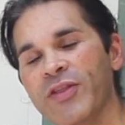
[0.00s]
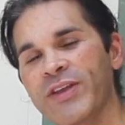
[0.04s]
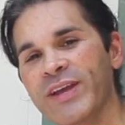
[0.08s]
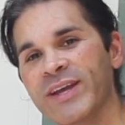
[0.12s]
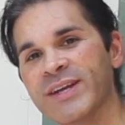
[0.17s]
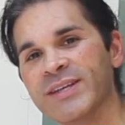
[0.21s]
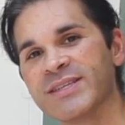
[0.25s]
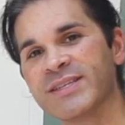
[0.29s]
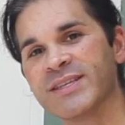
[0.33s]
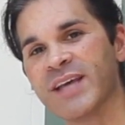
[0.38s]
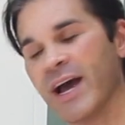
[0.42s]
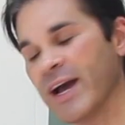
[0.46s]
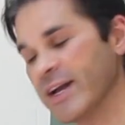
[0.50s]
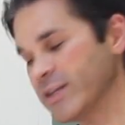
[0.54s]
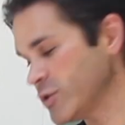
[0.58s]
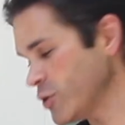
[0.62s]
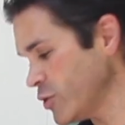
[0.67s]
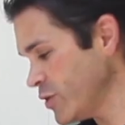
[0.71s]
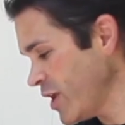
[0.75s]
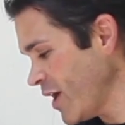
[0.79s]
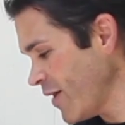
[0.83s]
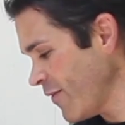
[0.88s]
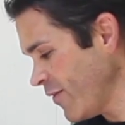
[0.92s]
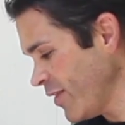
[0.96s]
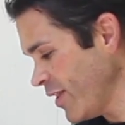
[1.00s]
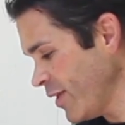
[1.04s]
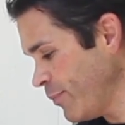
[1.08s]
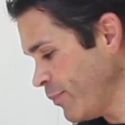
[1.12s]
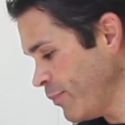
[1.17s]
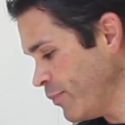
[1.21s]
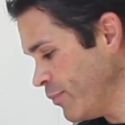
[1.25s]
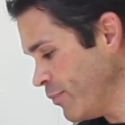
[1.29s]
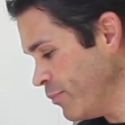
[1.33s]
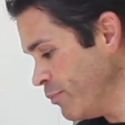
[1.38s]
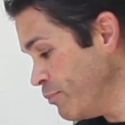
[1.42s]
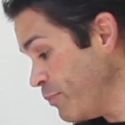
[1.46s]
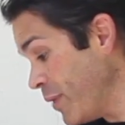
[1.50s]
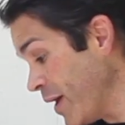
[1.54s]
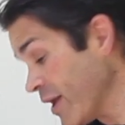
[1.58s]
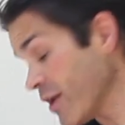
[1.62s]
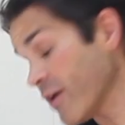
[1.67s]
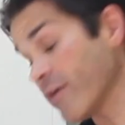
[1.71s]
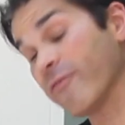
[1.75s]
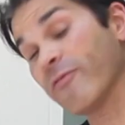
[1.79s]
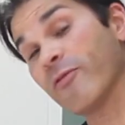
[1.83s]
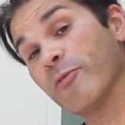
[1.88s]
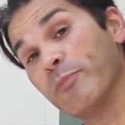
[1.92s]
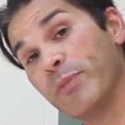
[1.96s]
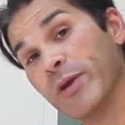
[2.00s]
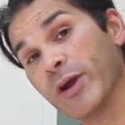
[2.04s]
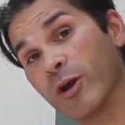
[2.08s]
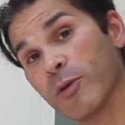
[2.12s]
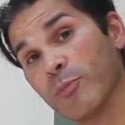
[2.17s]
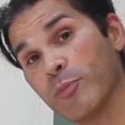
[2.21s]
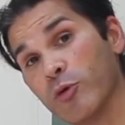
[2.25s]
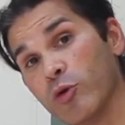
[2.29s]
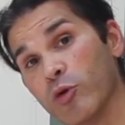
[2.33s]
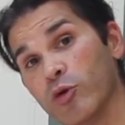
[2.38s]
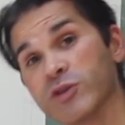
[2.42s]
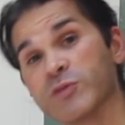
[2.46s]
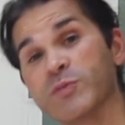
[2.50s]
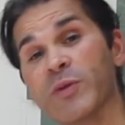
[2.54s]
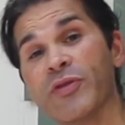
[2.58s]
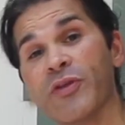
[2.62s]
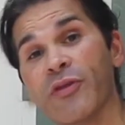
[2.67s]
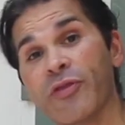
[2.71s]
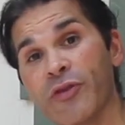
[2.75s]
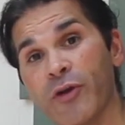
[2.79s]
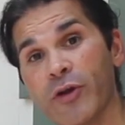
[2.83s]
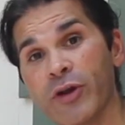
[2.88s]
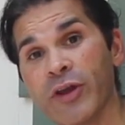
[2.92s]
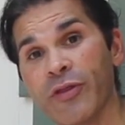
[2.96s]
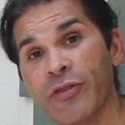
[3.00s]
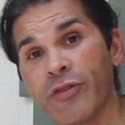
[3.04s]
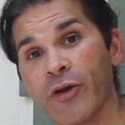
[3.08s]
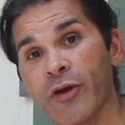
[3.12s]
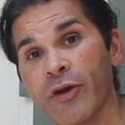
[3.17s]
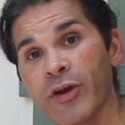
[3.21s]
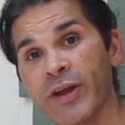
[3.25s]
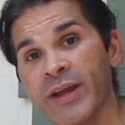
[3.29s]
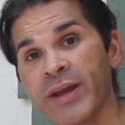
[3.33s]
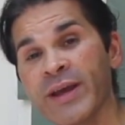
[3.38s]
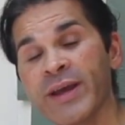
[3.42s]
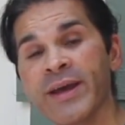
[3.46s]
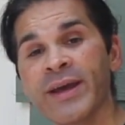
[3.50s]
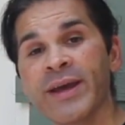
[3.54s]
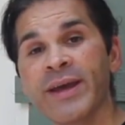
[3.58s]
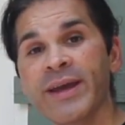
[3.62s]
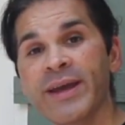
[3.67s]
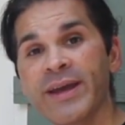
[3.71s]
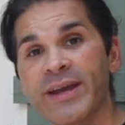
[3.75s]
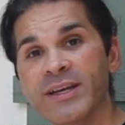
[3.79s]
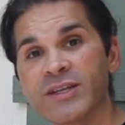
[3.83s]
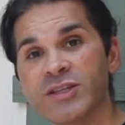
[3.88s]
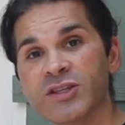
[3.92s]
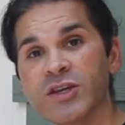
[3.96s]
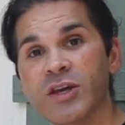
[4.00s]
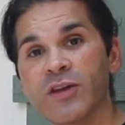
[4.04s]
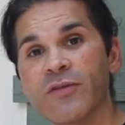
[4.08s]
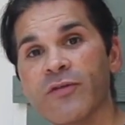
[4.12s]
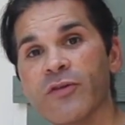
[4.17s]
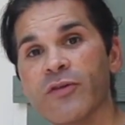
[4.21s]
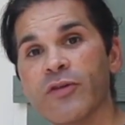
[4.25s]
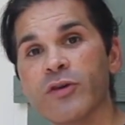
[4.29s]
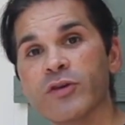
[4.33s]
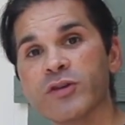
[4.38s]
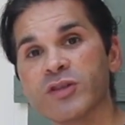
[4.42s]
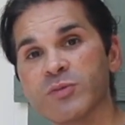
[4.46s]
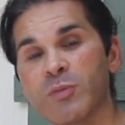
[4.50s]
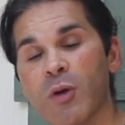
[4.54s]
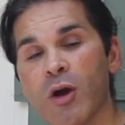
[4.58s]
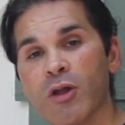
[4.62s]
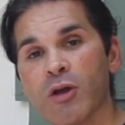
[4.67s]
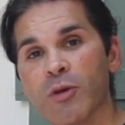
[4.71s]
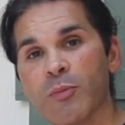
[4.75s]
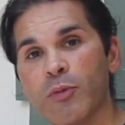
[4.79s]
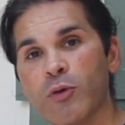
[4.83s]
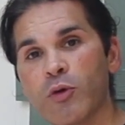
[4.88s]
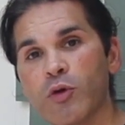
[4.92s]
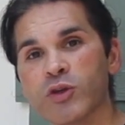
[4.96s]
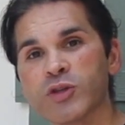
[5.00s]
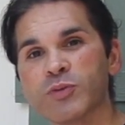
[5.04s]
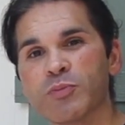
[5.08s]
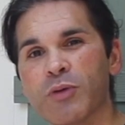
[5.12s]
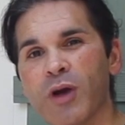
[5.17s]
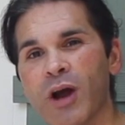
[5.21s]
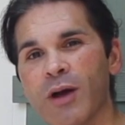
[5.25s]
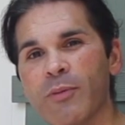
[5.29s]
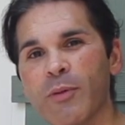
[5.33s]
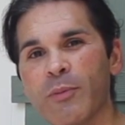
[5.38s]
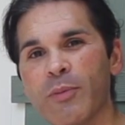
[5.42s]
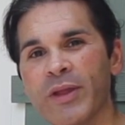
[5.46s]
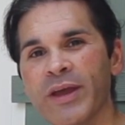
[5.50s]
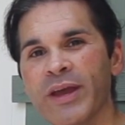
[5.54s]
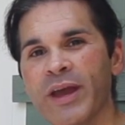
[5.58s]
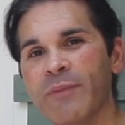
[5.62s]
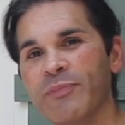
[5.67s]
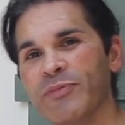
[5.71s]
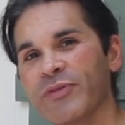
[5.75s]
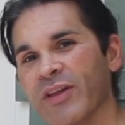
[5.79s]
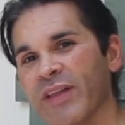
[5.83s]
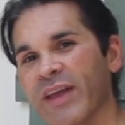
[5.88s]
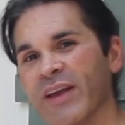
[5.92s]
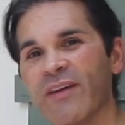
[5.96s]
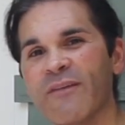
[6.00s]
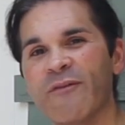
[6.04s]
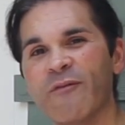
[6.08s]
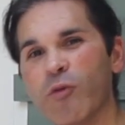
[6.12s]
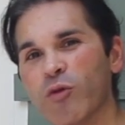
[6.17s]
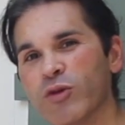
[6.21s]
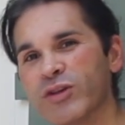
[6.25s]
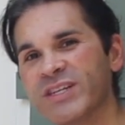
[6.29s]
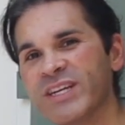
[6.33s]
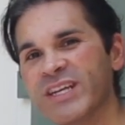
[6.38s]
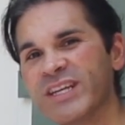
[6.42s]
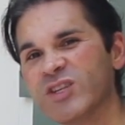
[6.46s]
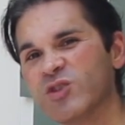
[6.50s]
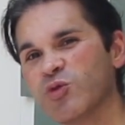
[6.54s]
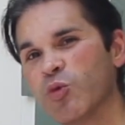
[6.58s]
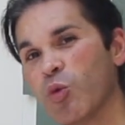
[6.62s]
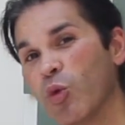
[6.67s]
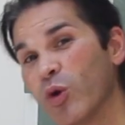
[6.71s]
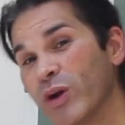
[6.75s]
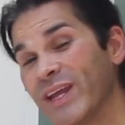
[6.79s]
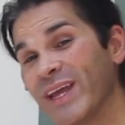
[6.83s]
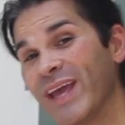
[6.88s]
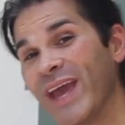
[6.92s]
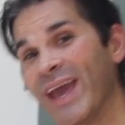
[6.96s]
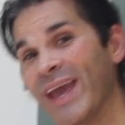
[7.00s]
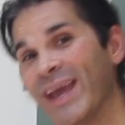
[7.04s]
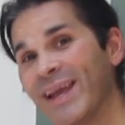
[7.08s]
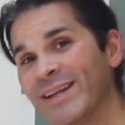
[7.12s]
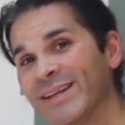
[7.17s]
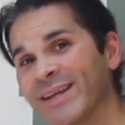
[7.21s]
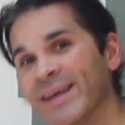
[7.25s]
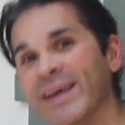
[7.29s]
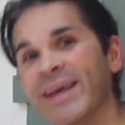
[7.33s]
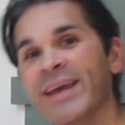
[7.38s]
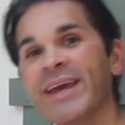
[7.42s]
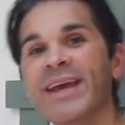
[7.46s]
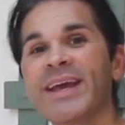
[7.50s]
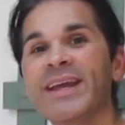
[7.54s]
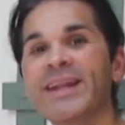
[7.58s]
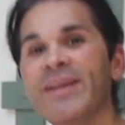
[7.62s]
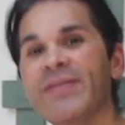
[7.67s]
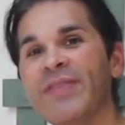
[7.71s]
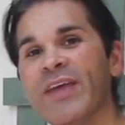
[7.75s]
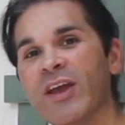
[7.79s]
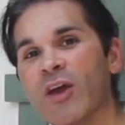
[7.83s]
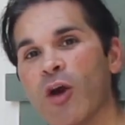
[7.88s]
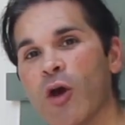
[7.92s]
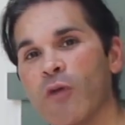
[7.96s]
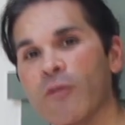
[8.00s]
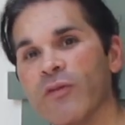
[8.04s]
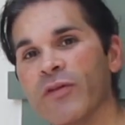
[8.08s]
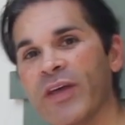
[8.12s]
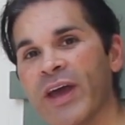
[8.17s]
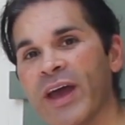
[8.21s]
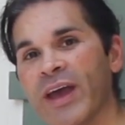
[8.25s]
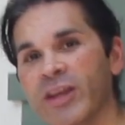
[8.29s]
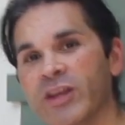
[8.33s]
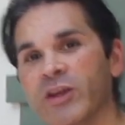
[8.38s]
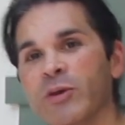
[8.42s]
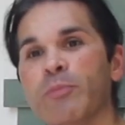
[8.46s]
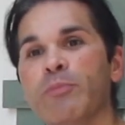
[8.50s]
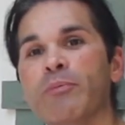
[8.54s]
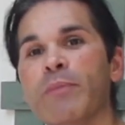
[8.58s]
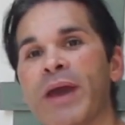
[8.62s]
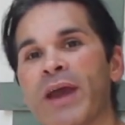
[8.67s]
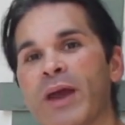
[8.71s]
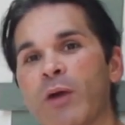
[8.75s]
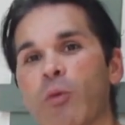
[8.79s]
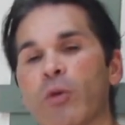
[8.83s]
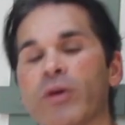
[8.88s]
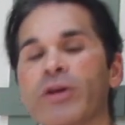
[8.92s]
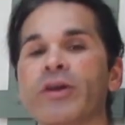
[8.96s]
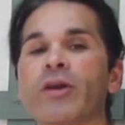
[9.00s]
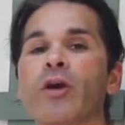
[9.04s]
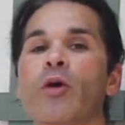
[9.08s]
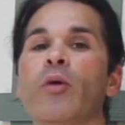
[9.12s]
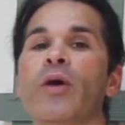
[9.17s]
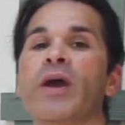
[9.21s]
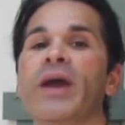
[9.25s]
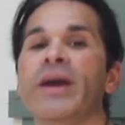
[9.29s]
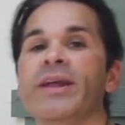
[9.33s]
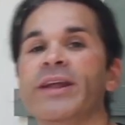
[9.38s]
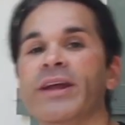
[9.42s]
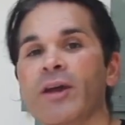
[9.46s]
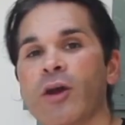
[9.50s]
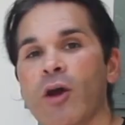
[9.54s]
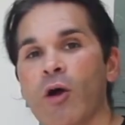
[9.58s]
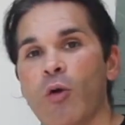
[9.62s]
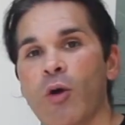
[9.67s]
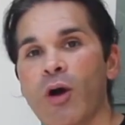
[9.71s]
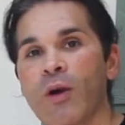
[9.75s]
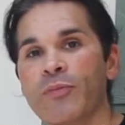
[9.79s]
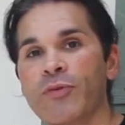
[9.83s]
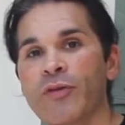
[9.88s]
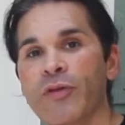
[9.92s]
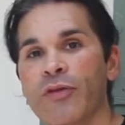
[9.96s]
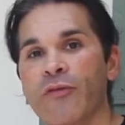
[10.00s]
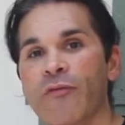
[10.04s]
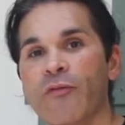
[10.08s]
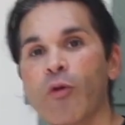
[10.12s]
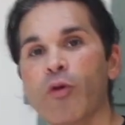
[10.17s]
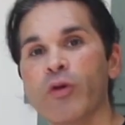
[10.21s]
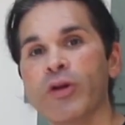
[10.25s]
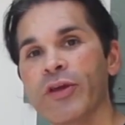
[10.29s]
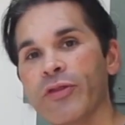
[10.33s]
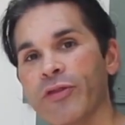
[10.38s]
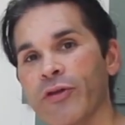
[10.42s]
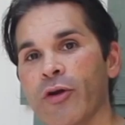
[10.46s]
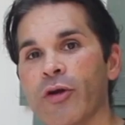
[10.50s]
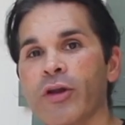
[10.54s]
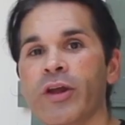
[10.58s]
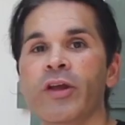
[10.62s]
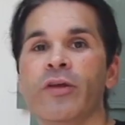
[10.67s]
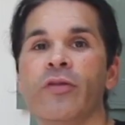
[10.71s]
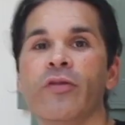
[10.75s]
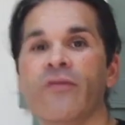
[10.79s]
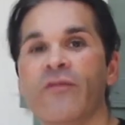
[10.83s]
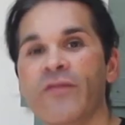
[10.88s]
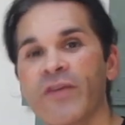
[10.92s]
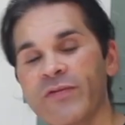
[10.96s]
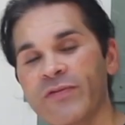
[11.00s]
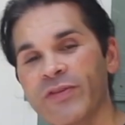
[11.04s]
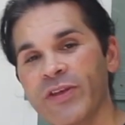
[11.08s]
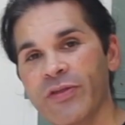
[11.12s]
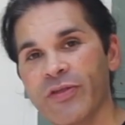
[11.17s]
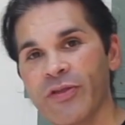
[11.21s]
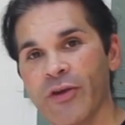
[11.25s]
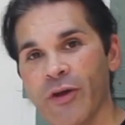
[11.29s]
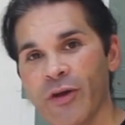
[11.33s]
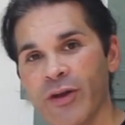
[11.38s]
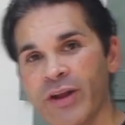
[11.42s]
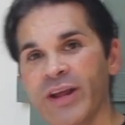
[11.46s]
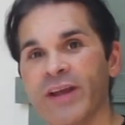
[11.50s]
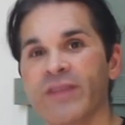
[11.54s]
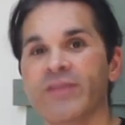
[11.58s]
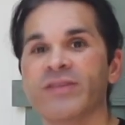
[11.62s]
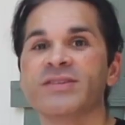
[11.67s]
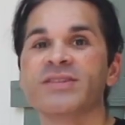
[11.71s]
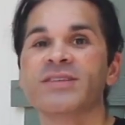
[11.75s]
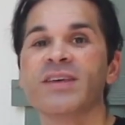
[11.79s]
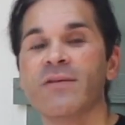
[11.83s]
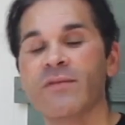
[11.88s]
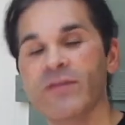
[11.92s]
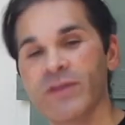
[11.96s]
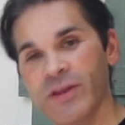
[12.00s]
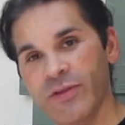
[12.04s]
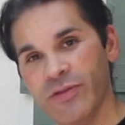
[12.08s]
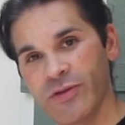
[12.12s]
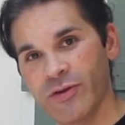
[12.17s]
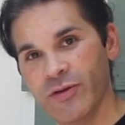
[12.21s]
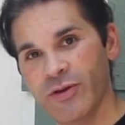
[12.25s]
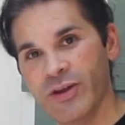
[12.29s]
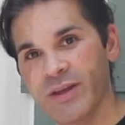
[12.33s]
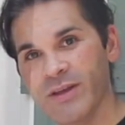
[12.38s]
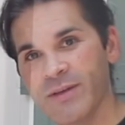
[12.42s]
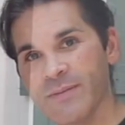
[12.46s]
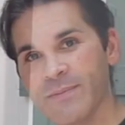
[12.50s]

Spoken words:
the inside, so definitely better for bigger pools, but the 3030 is good for those smaller pools, probably up to like a 1428. Anything over that, you may want to go ahead and go up to the 4030, the 5030, and the 7030.